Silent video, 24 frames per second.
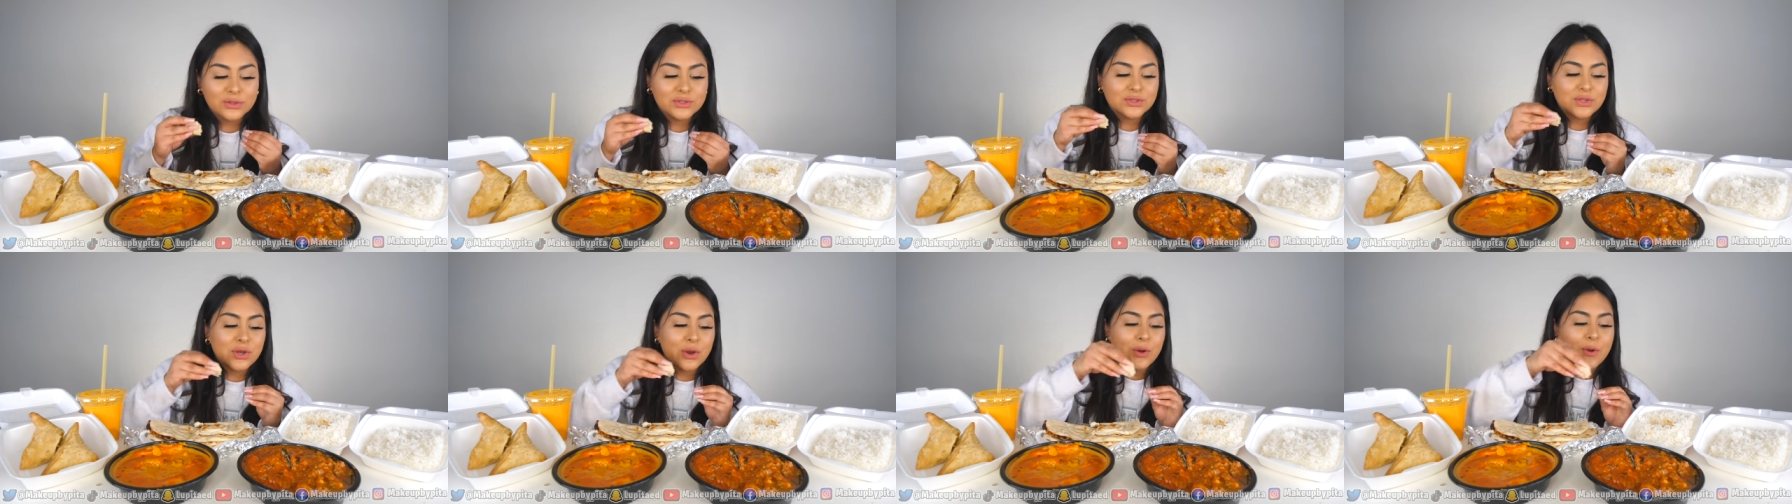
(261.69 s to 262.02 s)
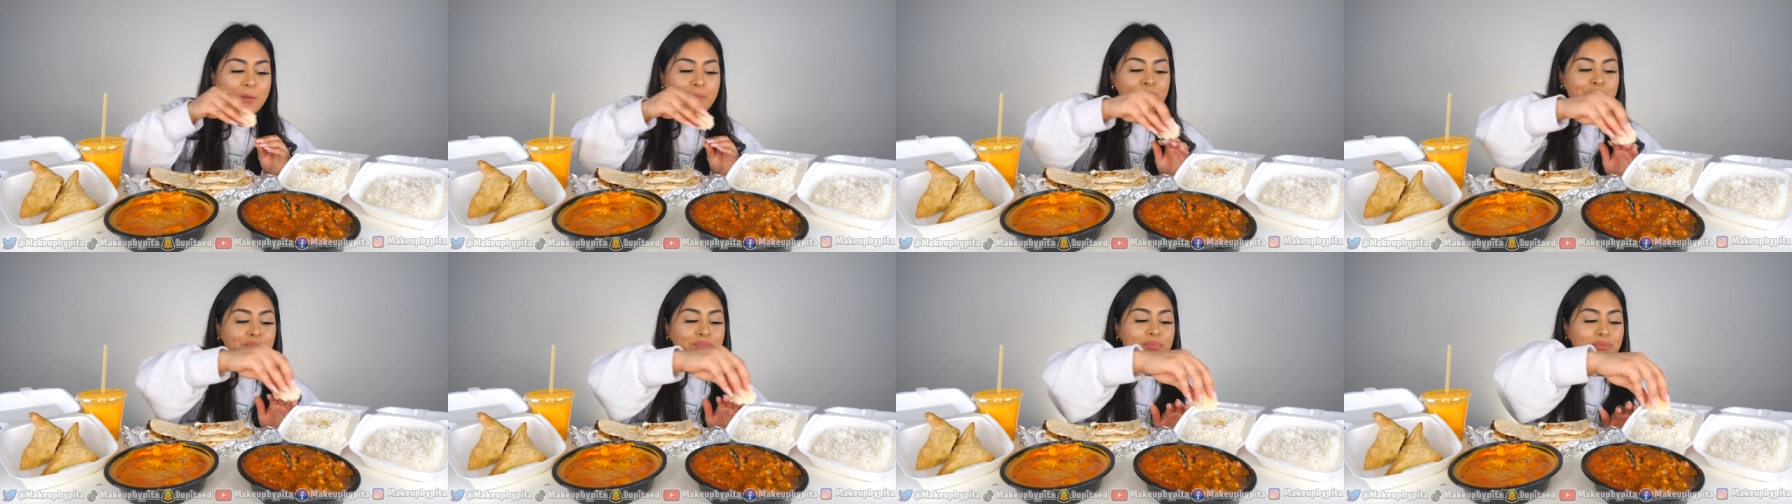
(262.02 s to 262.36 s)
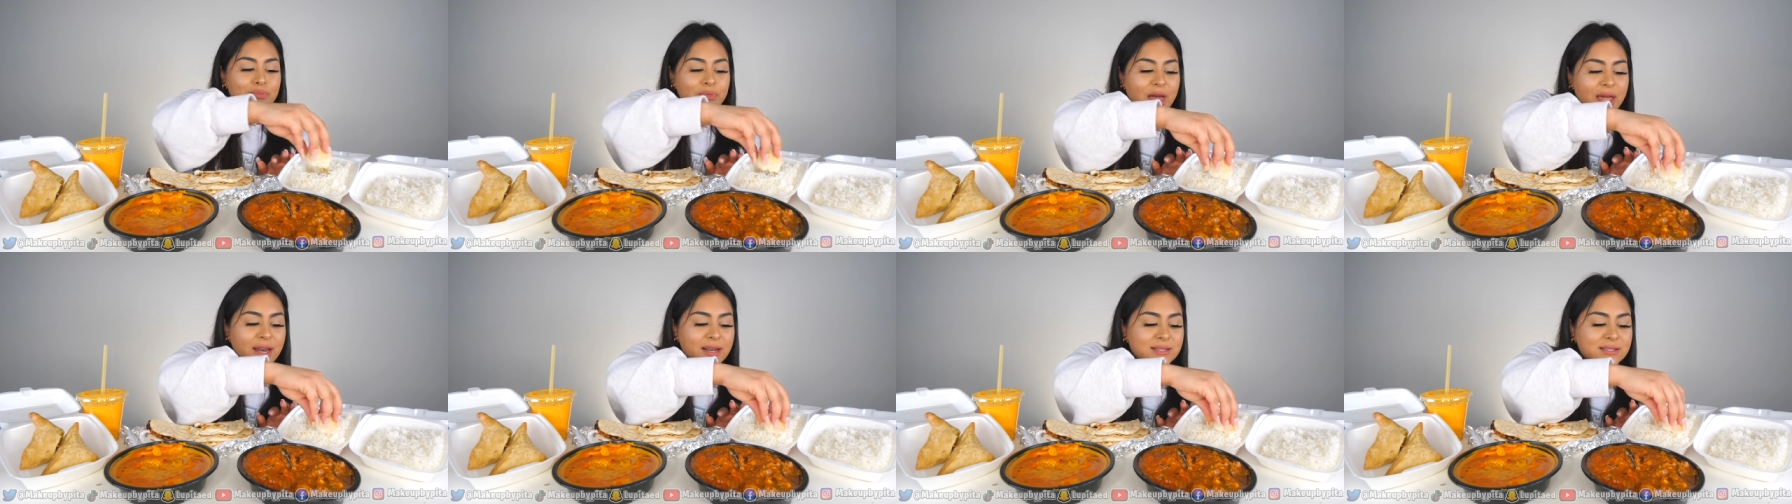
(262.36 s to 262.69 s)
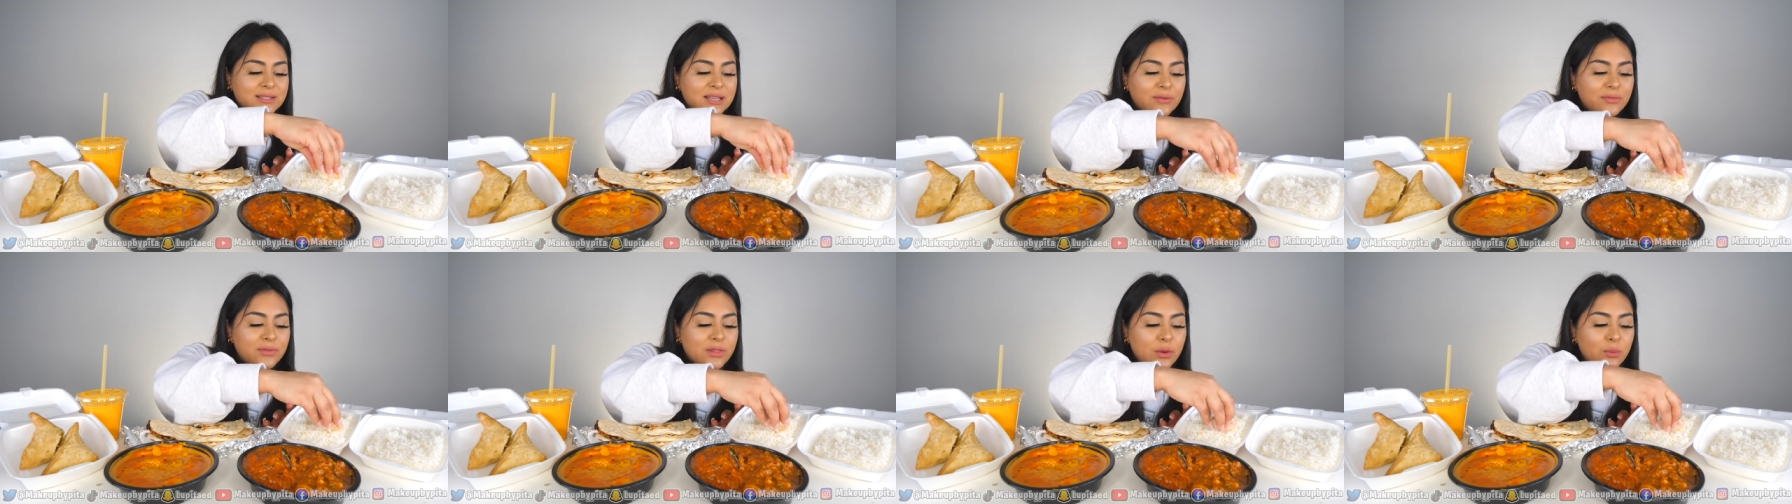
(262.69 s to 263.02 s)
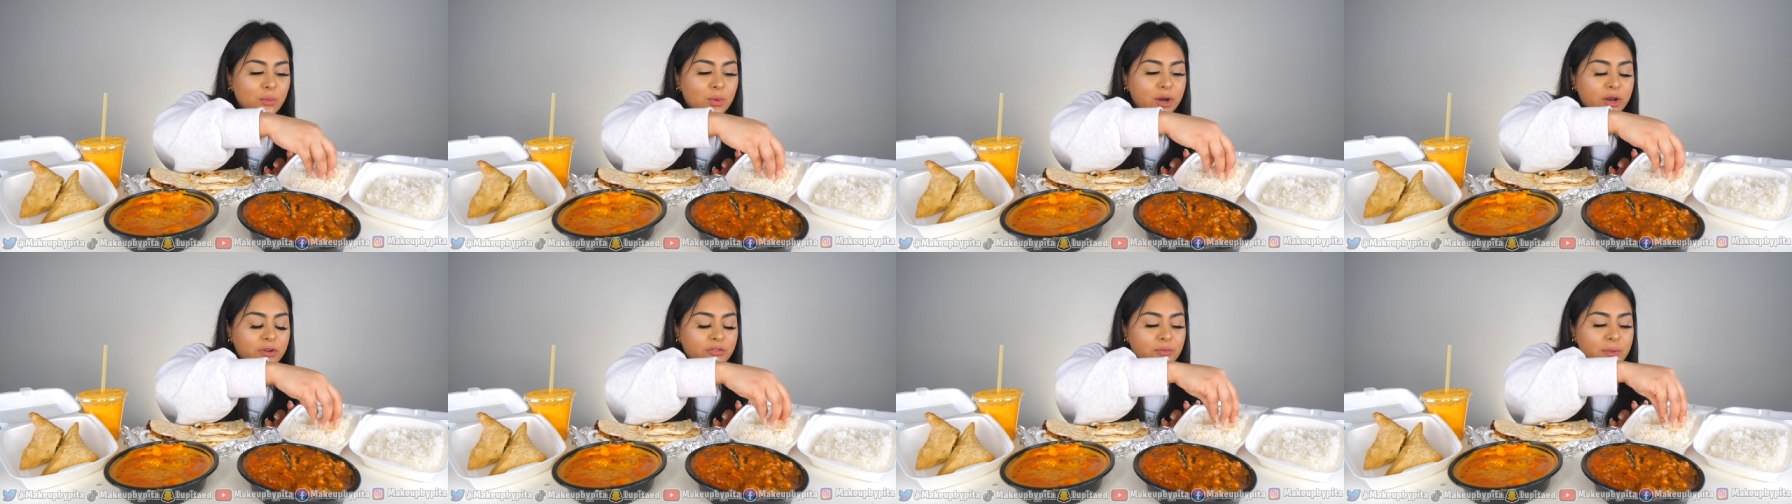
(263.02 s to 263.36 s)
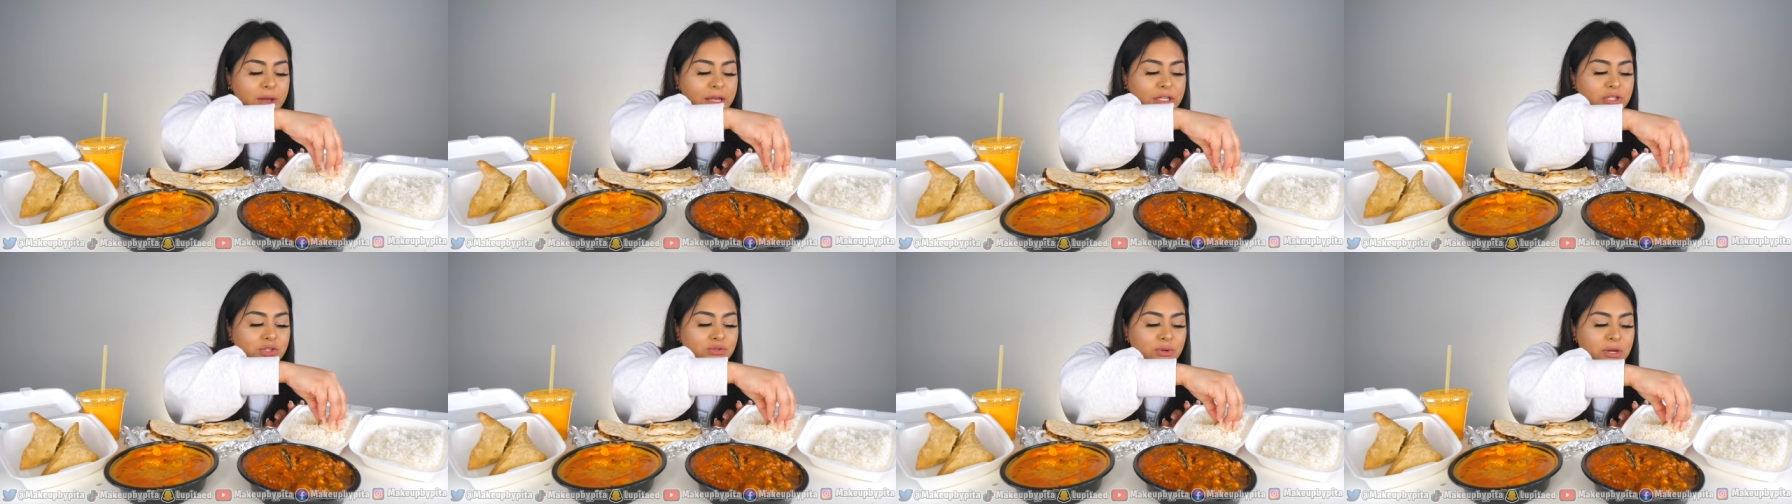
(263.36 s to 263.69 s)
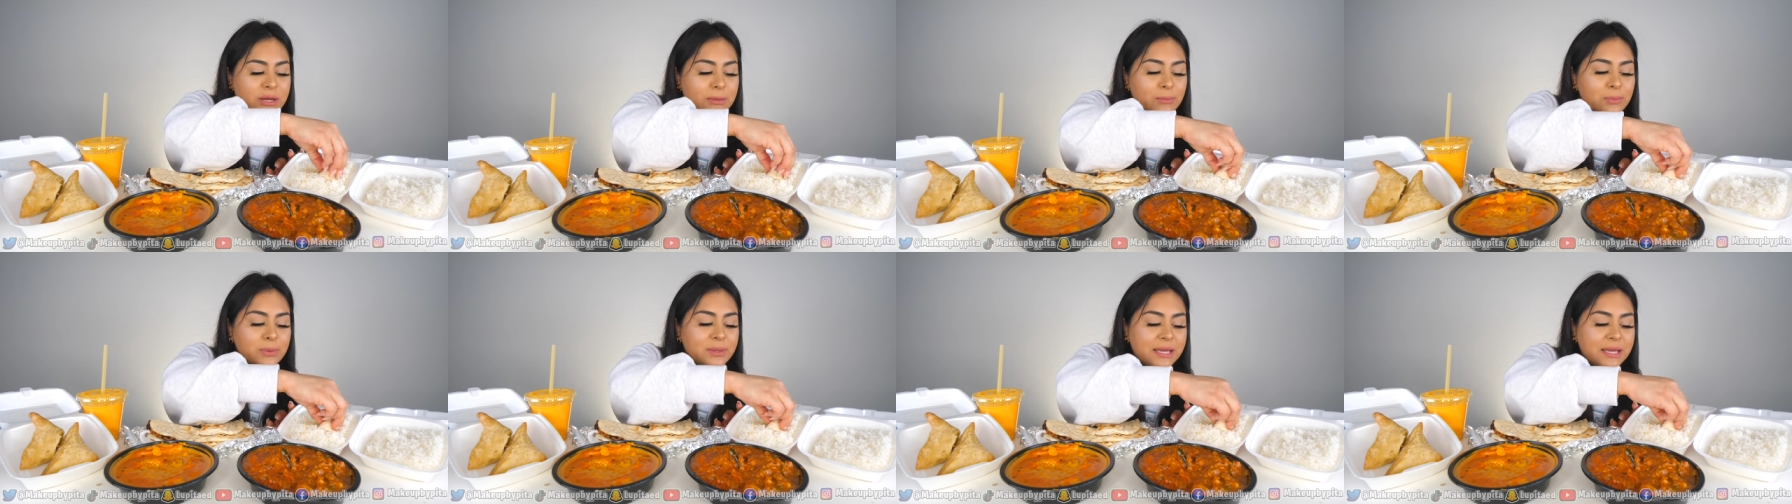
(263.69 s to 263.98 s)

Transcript: So that is definitely one of my dream